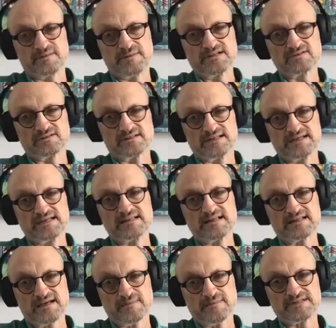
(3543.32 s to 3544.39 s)
developmental
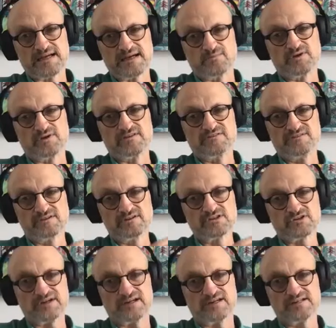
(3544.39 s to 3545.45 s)
need that comes up when you
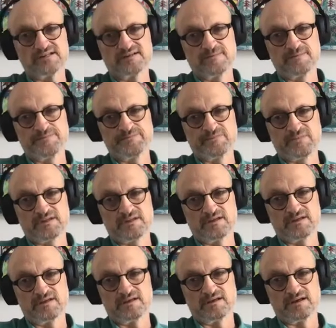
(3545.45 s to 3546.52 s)
feel triggered
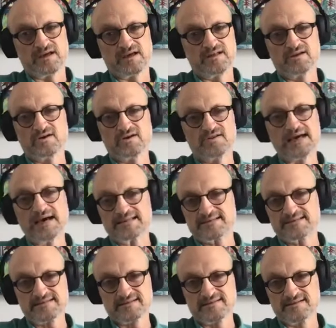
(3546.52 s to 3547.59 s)
and you go
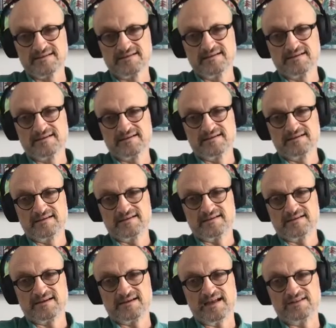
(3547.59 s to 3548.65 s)
nuts
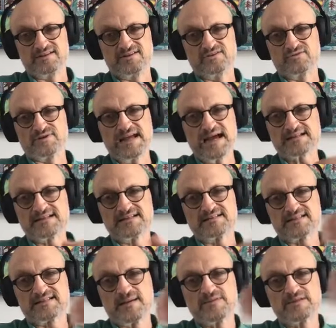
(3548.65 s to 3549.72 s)
and you're
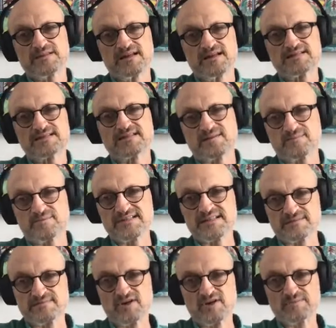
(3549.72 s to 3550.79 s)
reacting to something that isn't the
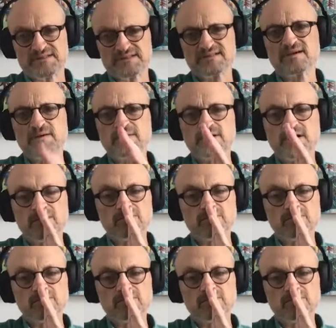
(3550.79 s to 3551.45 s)
present moment.